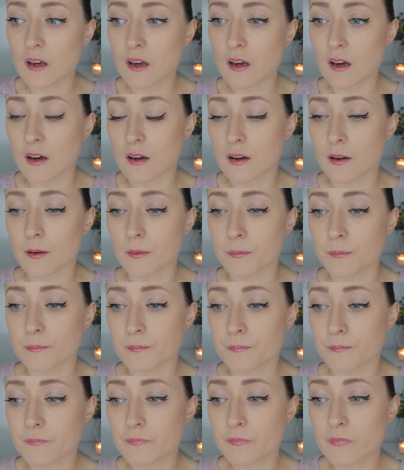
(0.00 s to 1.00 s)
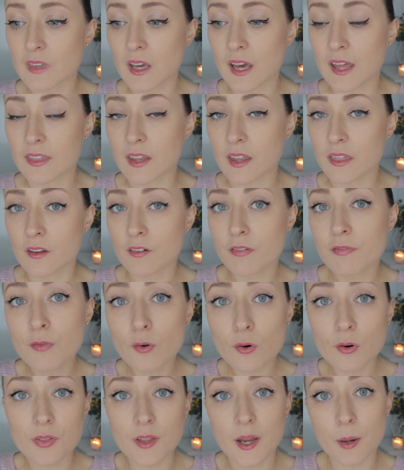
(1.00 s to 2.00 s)
Um, and then the
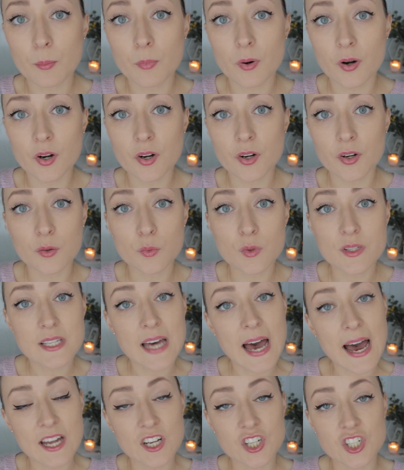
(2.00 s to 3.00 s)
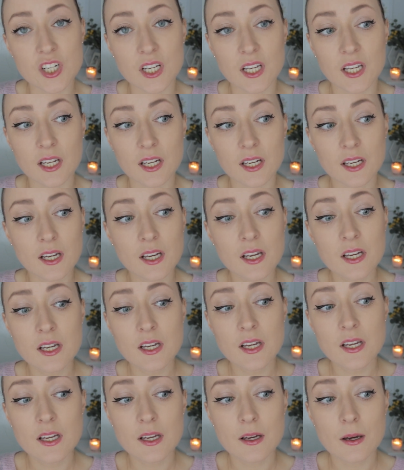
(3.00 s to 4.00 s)
fourth embryo was hatching
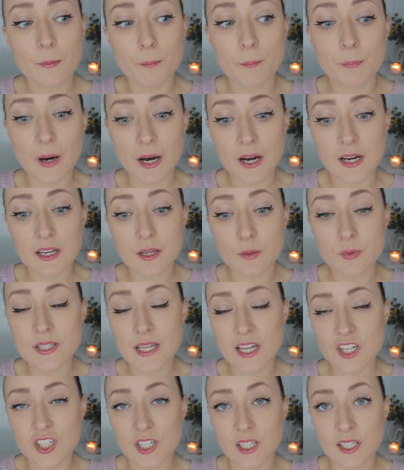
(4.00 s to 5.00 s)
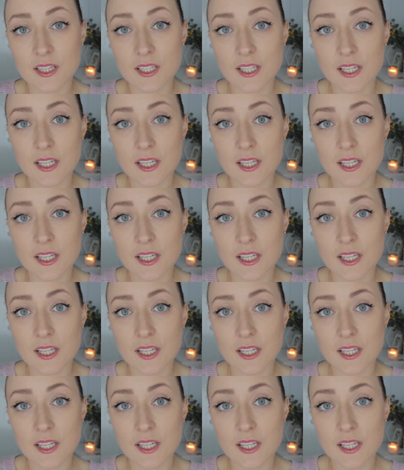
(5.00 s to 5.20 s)
but it was hatching